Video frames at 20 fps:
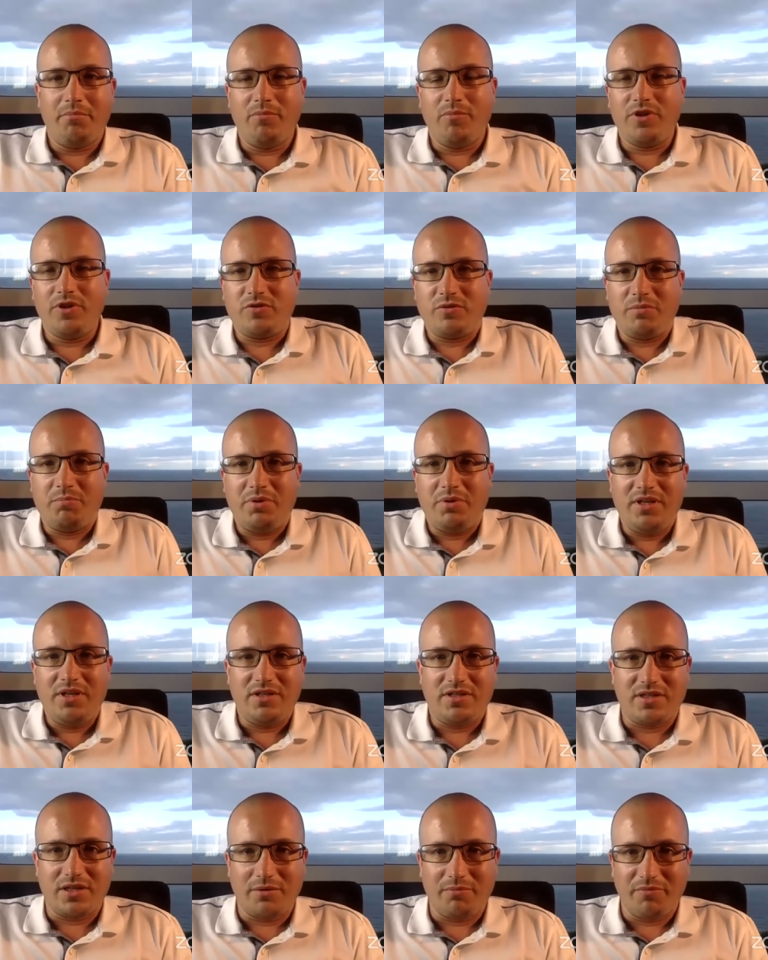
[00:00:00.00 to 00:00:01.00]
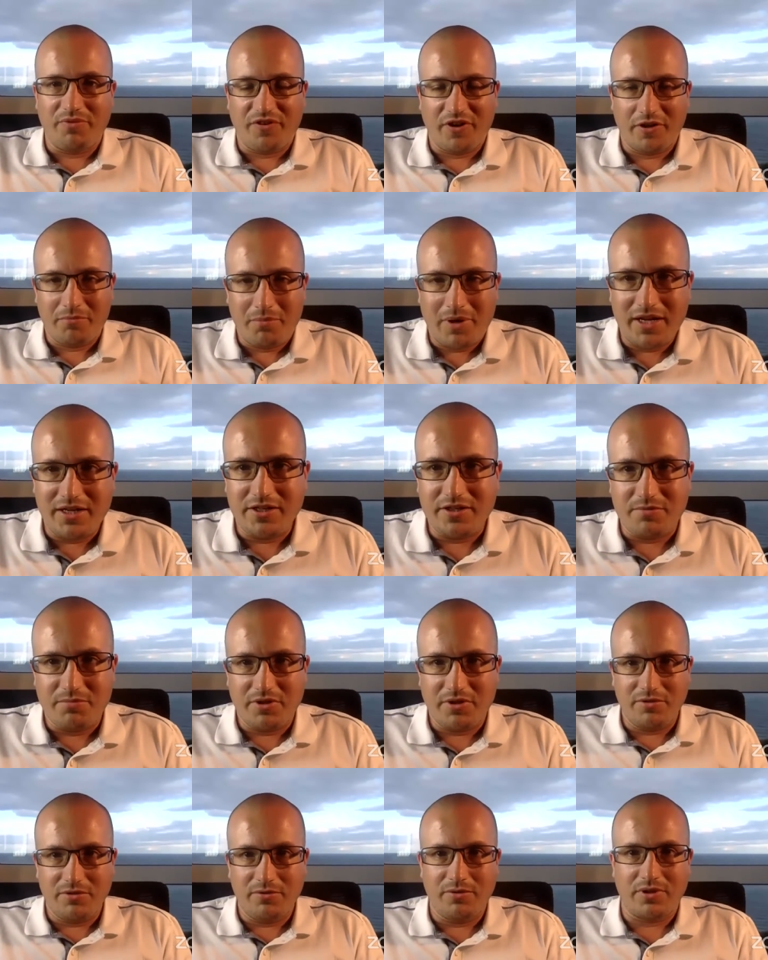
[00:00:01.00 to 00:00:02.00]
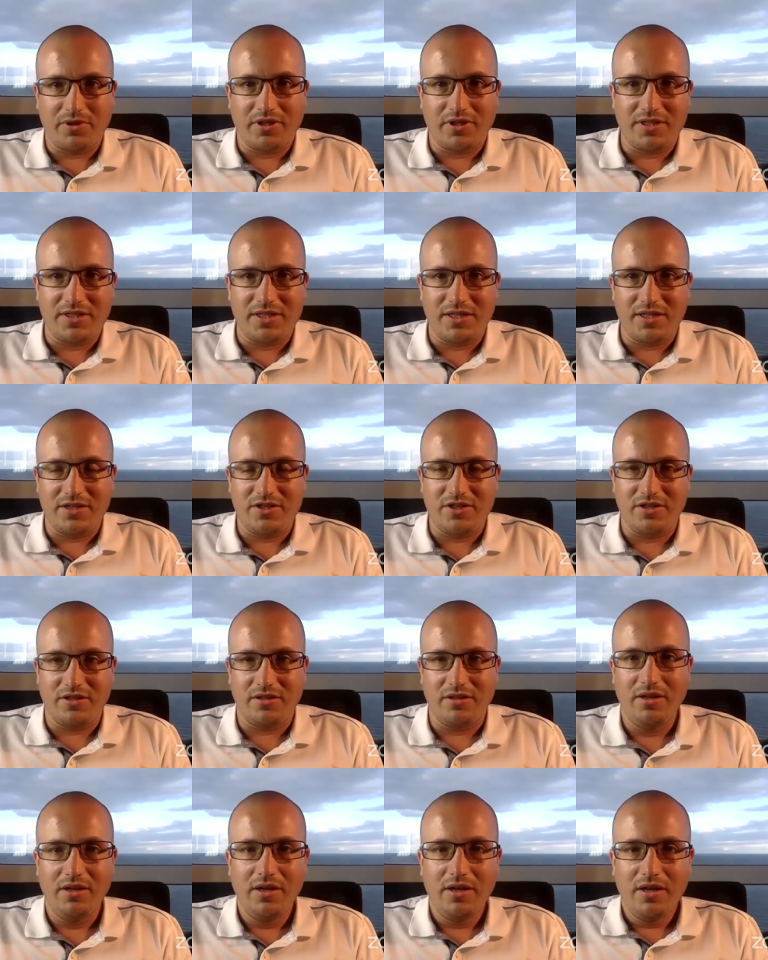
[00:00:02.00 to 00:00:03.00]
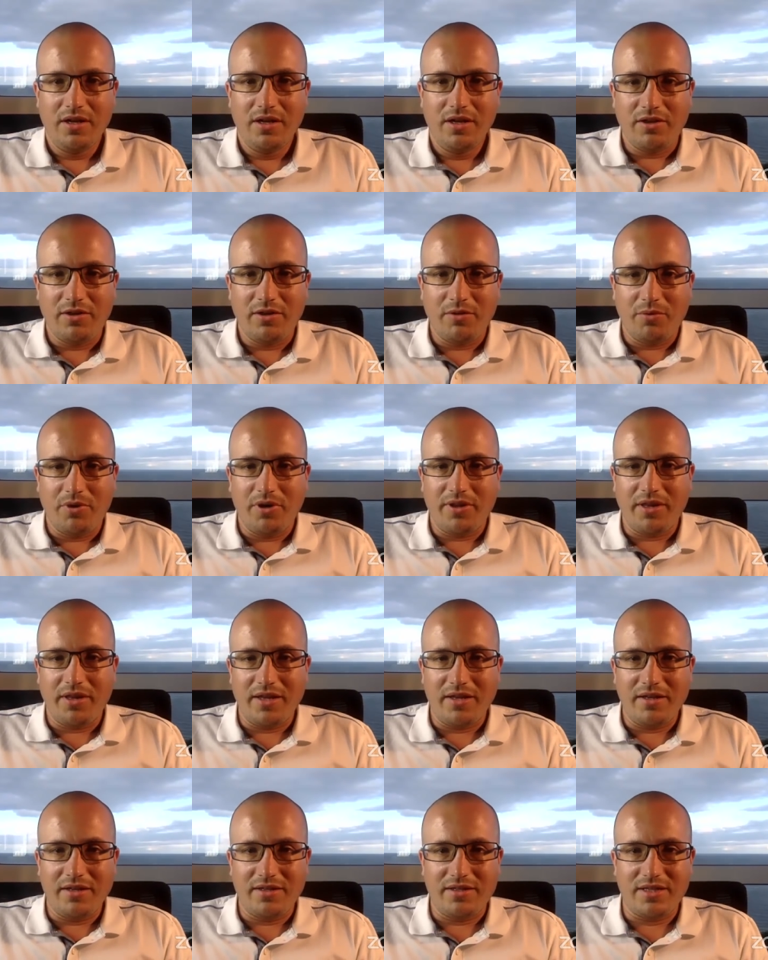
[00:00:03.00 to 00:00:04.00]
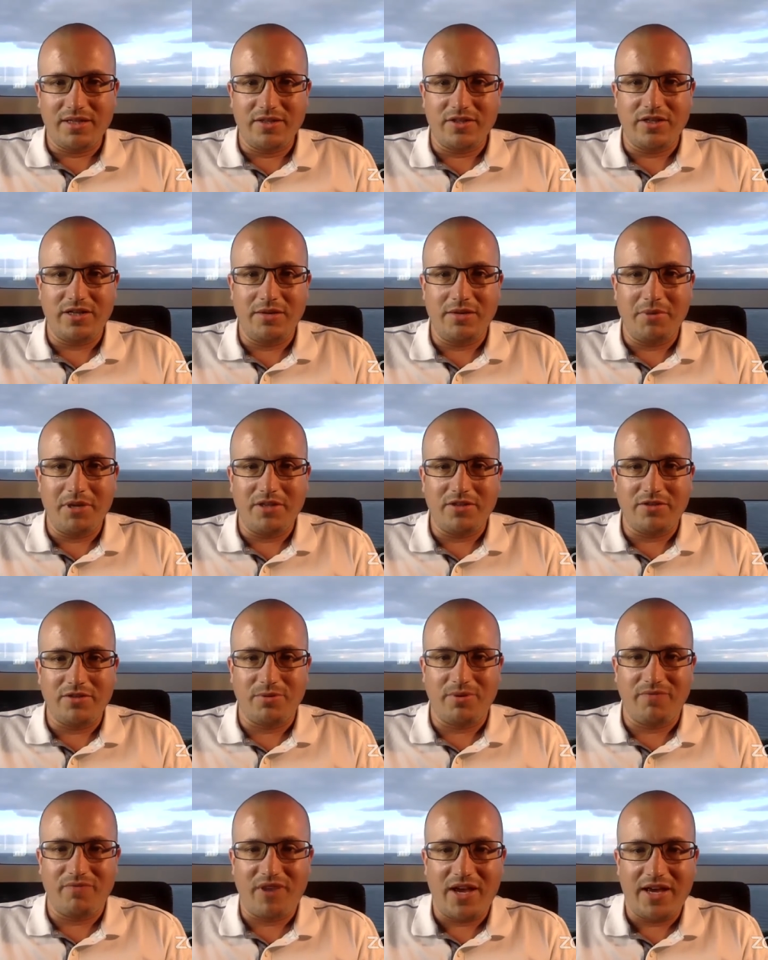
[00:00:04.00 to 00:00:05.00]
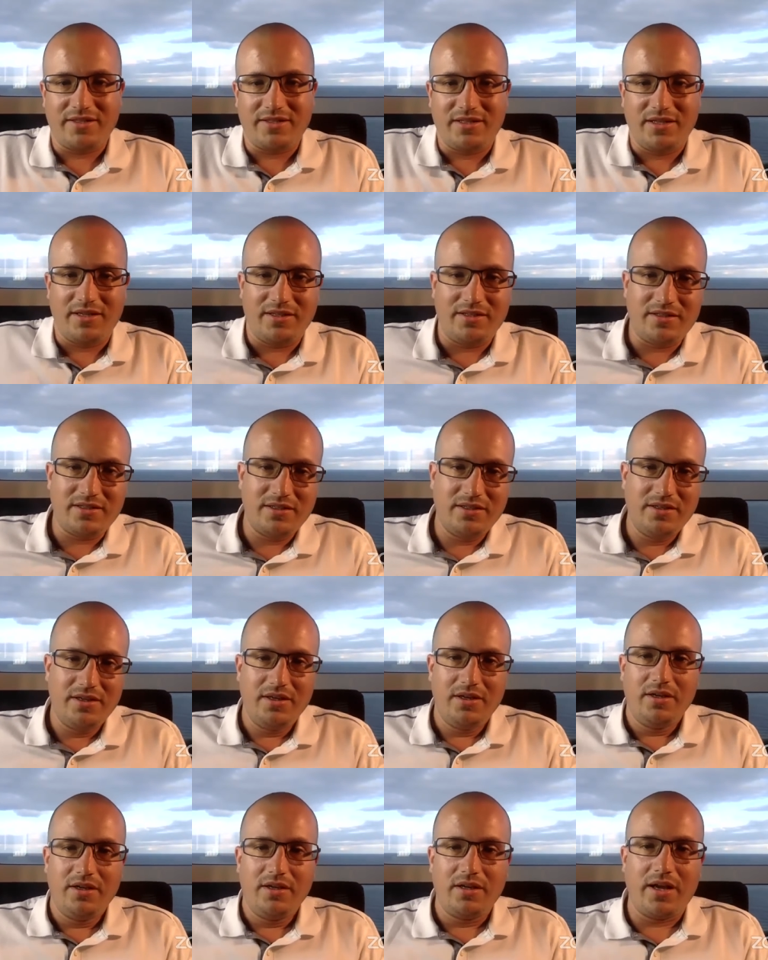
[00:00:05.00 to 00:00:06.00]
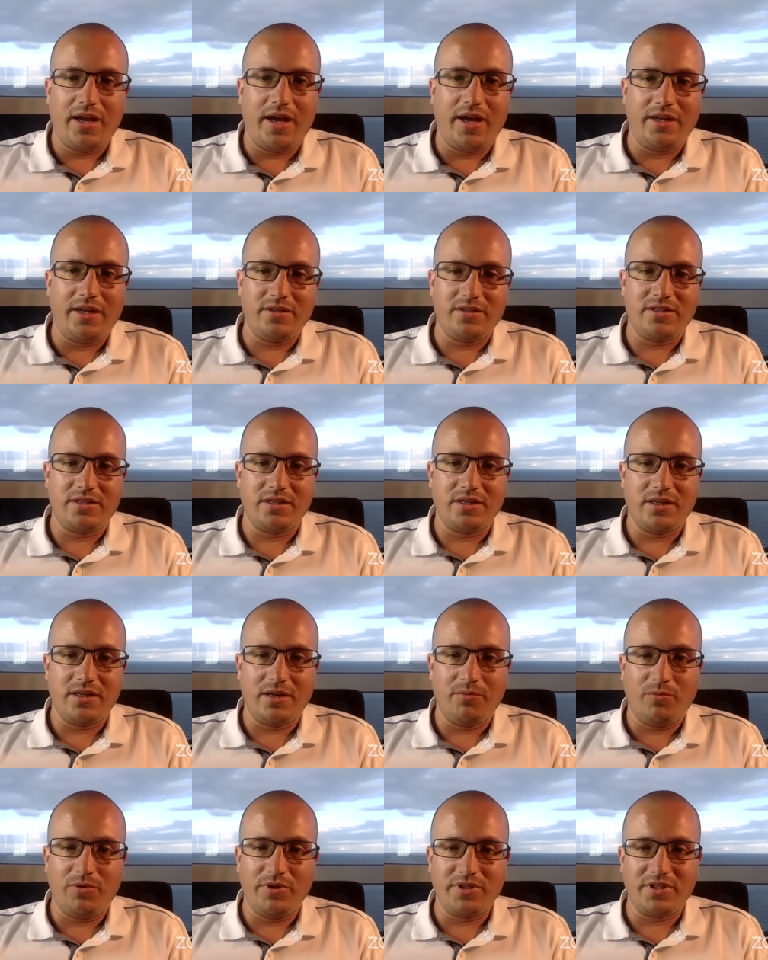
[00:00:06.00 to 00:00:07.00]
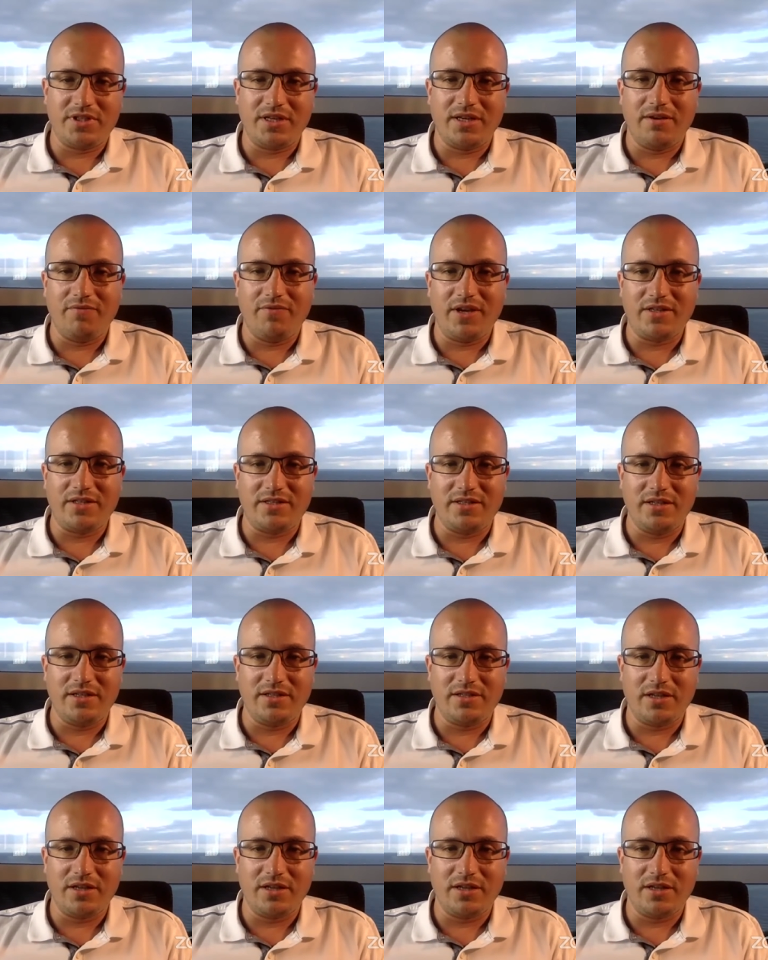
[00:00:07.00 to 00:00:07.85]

which would be some fund management organization that are then essentially meant to invest it. And once they invest it,